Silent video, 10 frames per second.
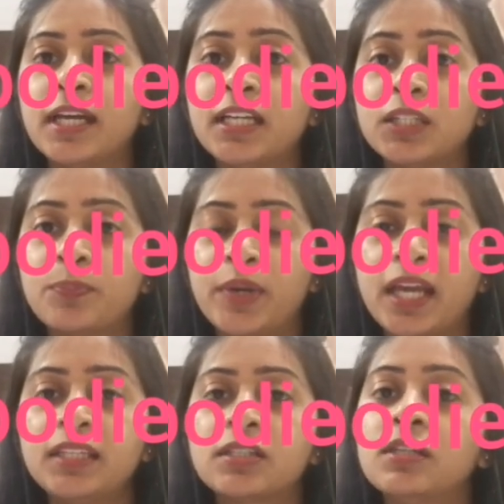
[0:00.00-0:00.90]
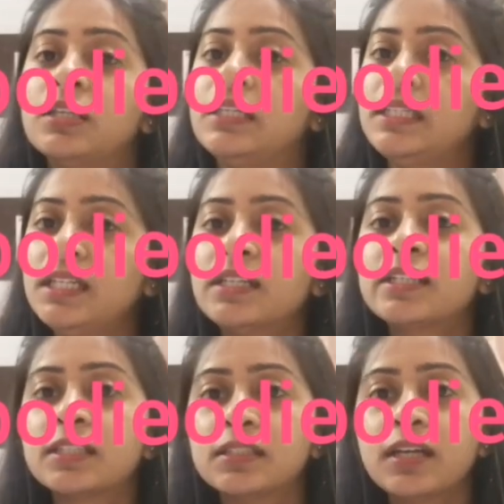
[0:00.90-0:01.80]
It is placed
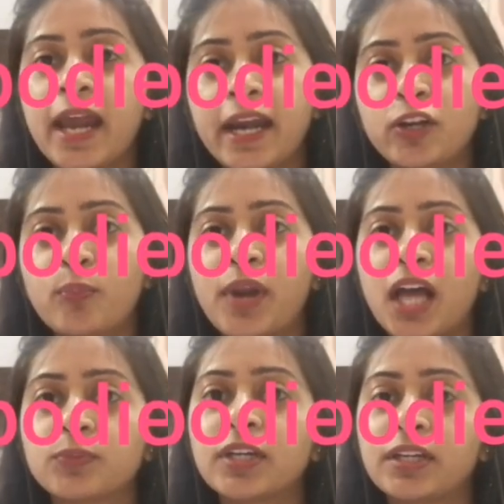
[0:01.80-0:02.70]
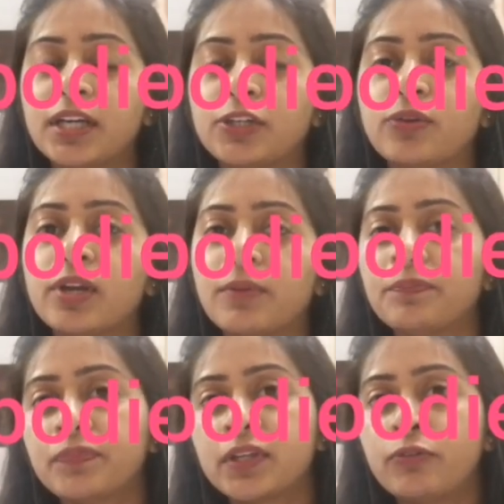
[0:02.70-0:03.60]
near the endoplasmic reticulum.
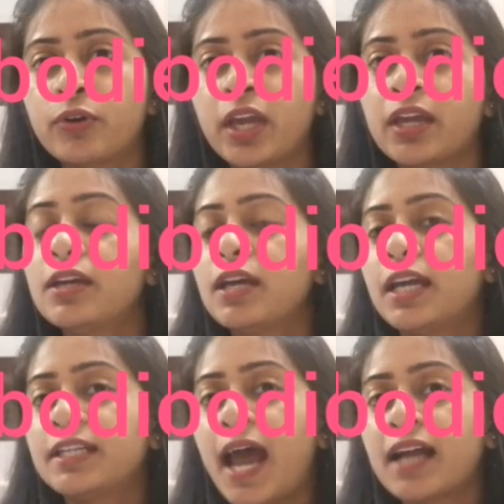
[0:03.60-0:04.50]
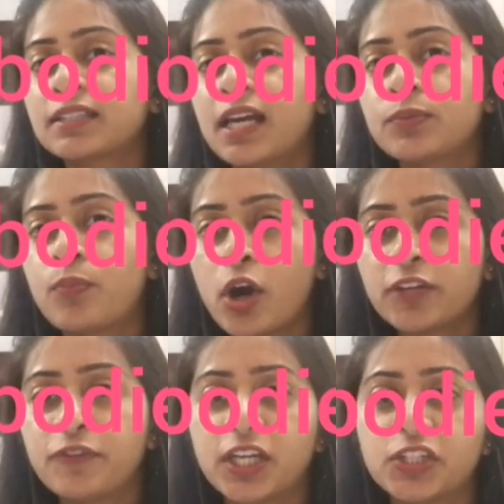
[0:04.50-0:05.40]
Okay, it acts as
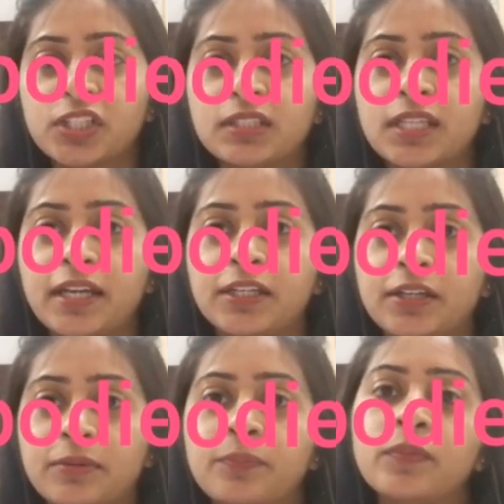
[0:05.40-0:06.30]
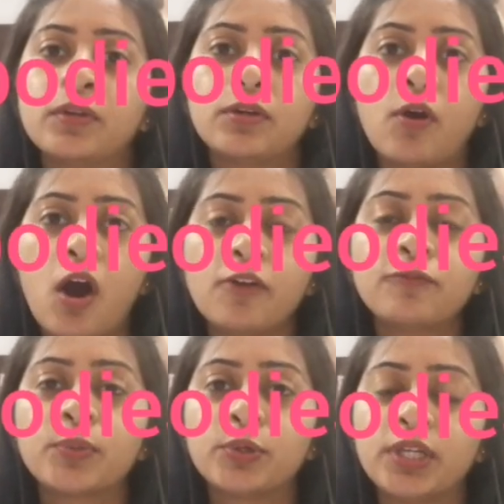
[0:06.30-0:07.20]
modification center
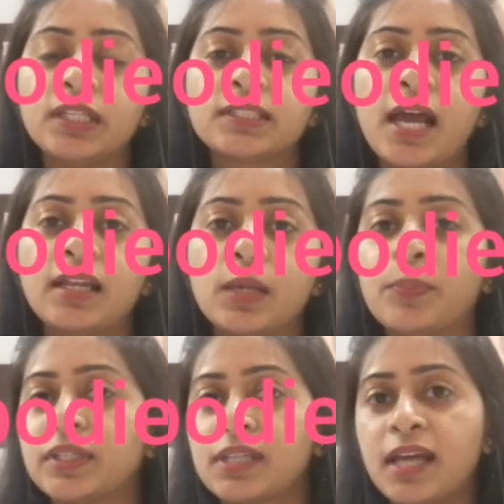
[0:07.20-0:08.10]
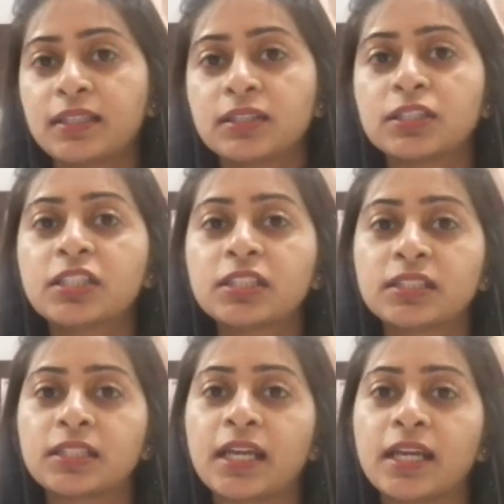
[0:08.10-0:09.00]
of proteins and lipids. And the third
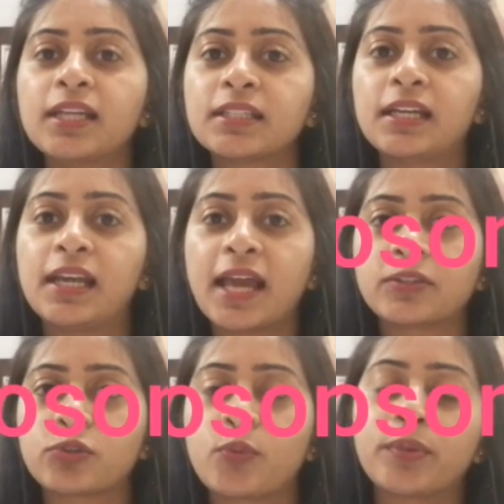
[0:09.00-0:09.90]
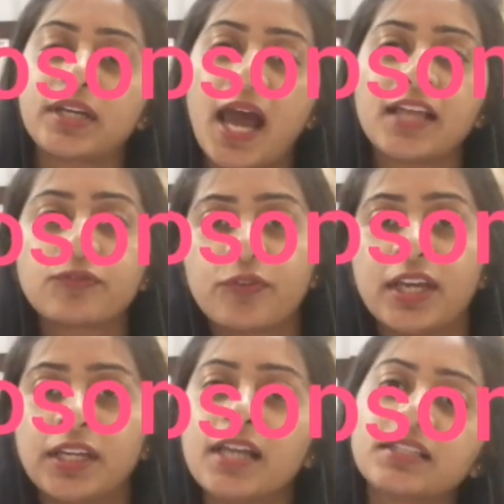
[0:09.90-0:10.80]
thing is lysosome. It has
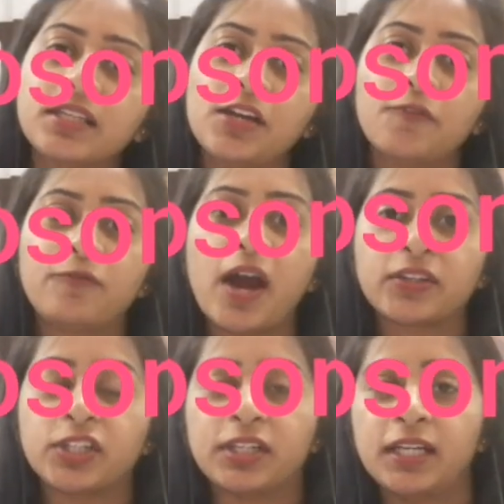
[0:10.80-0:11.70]
various functions.